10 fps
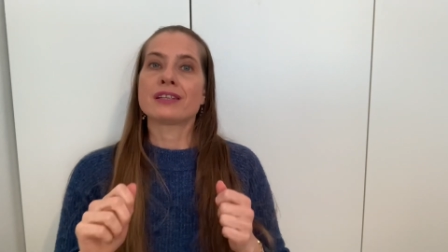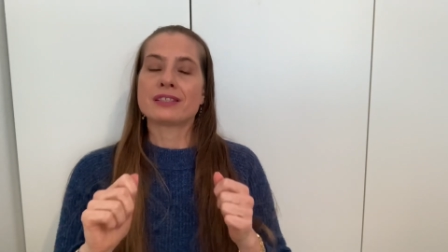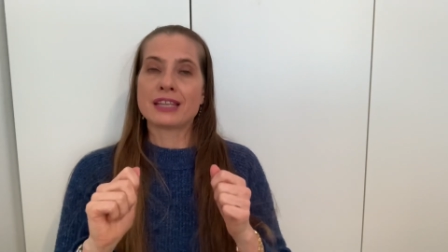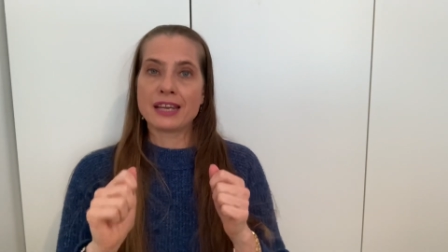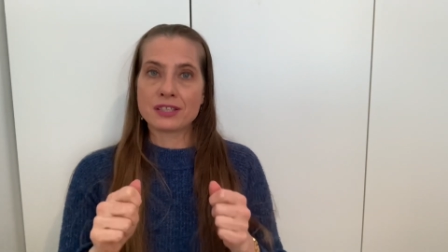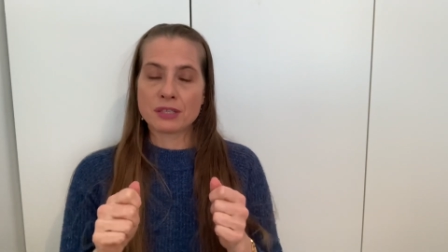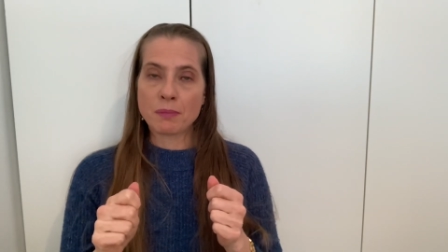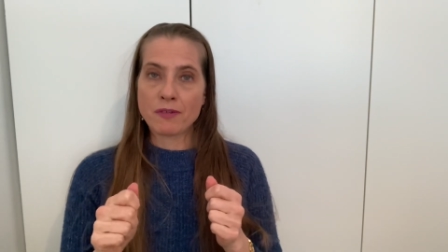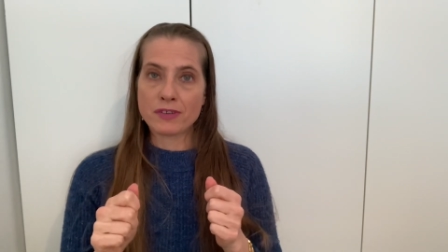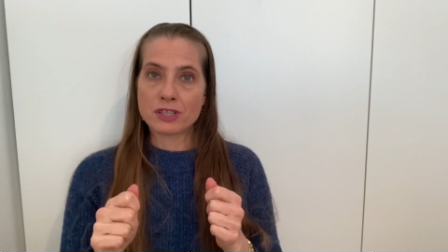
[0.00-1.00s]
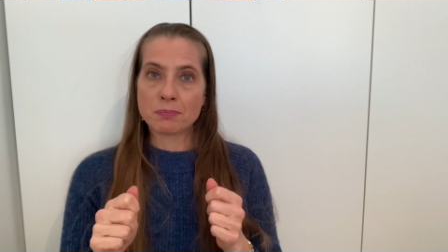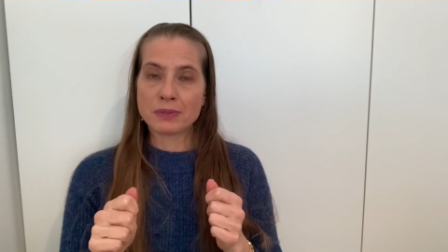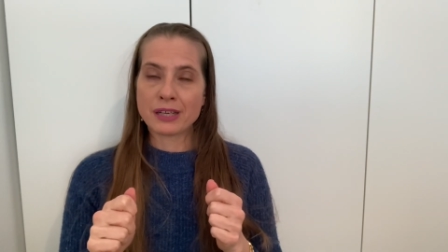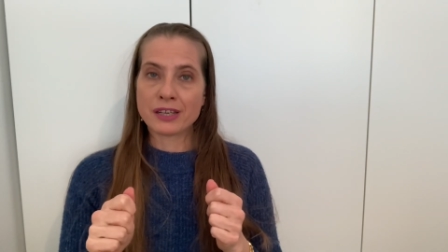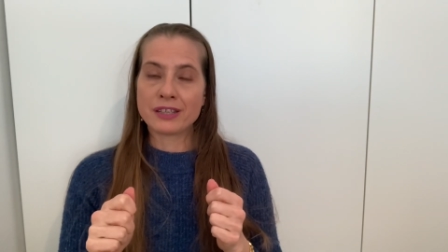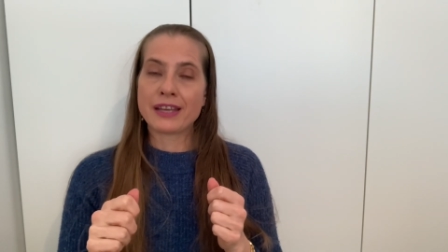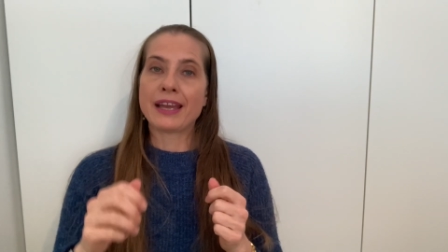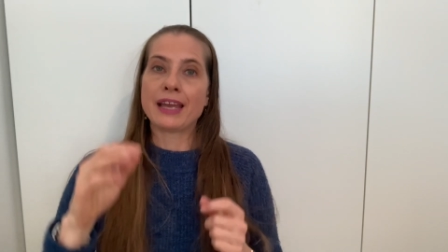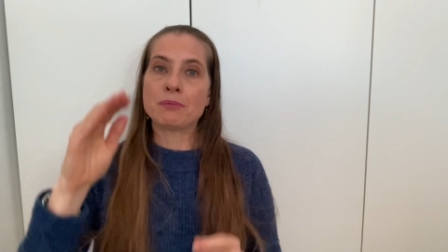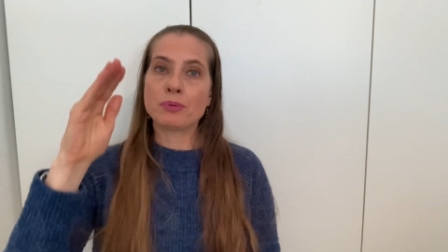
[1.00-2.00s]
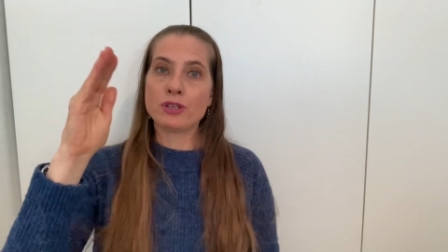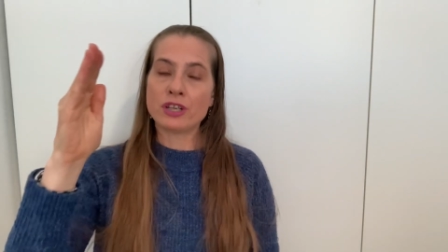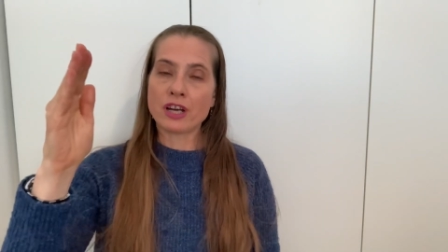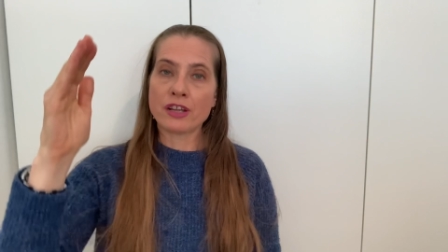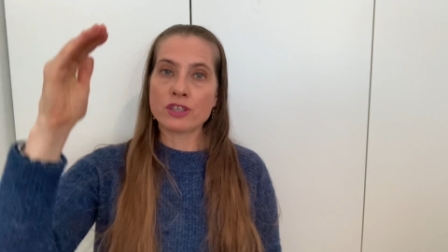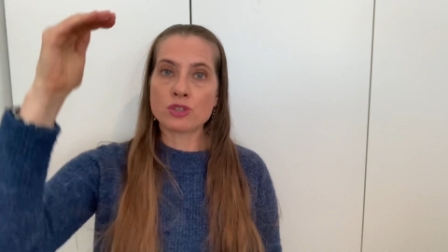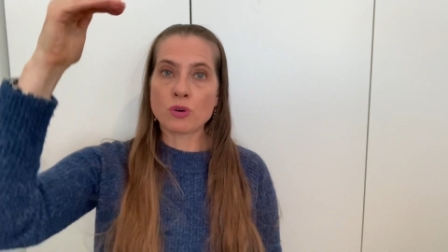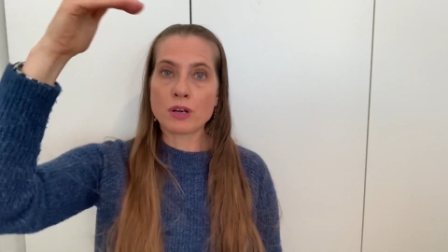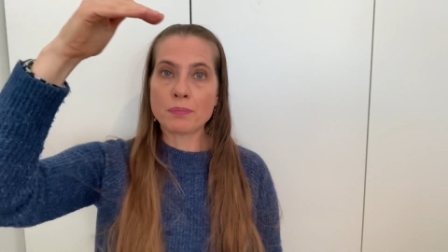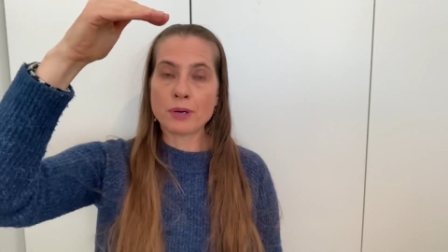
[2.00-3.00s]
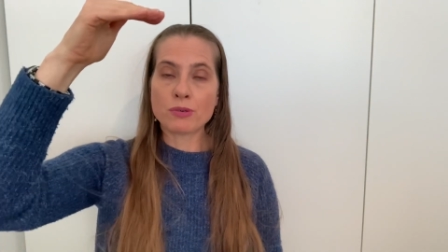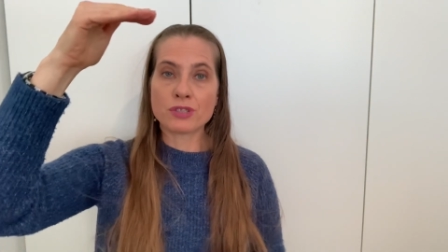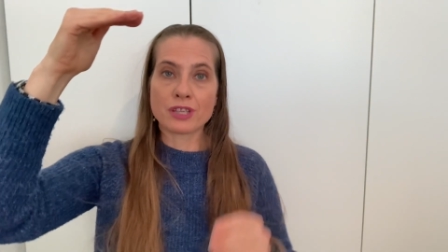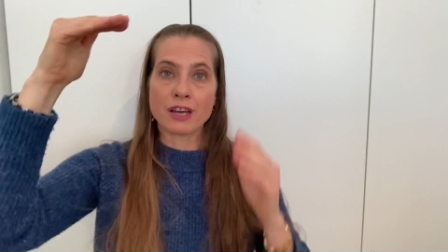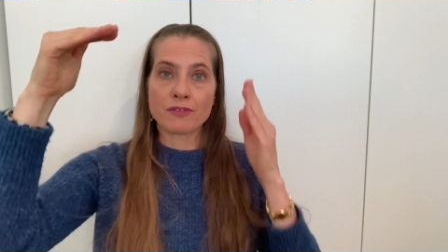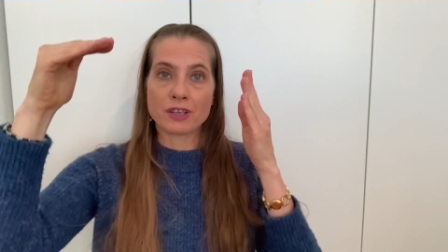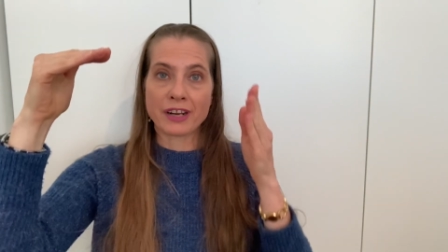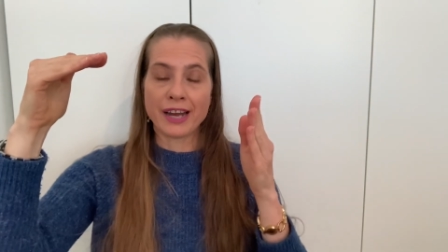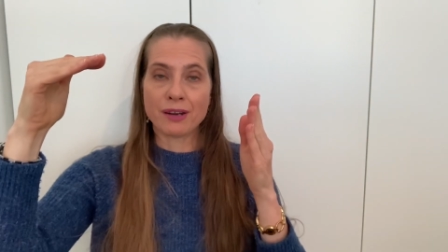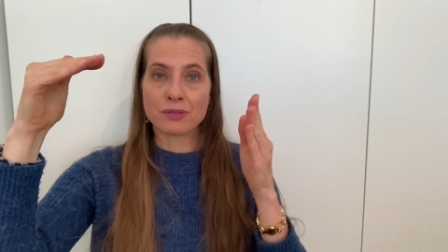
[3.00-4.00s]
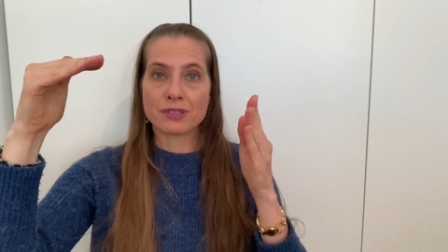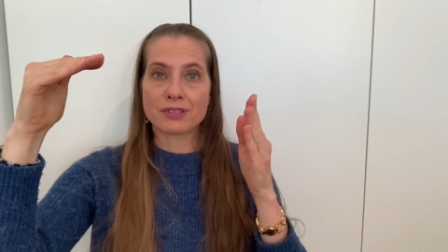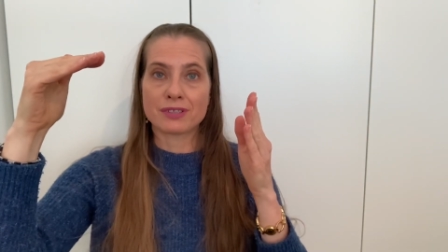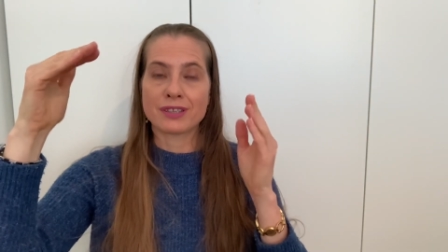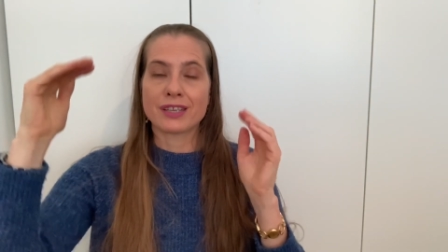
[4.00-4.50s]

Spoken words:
take some of its blood, and put it on the doorposts of their house.